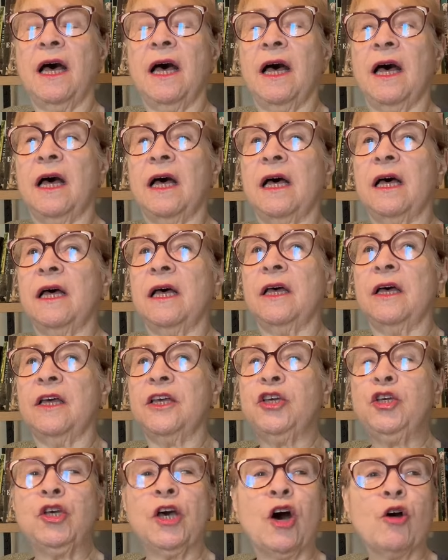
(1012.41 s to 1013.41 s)
a
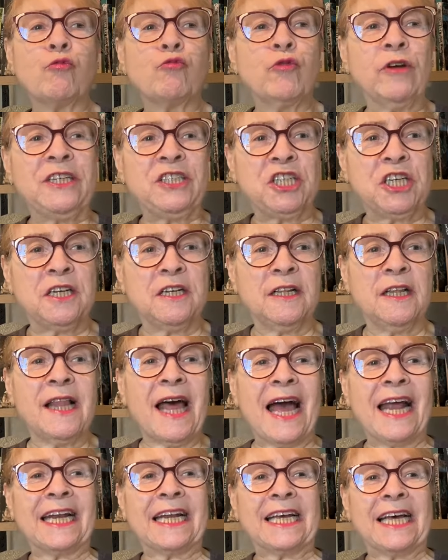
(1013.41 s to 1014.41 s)
original
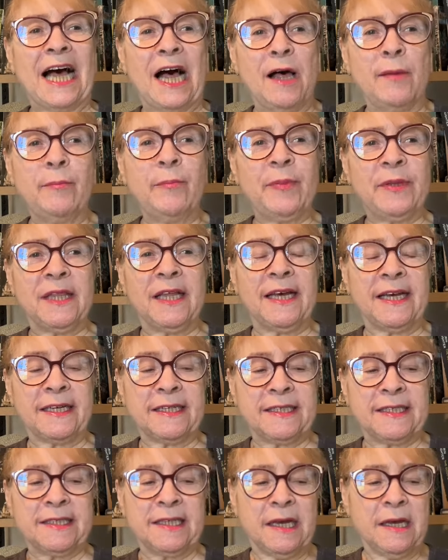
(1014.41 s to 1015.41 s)
and
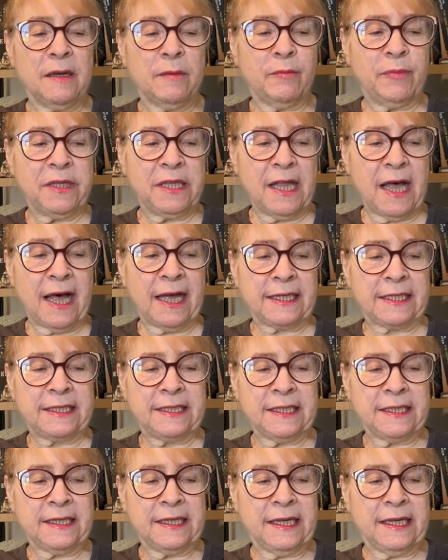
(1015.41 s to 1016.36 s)
complex plot.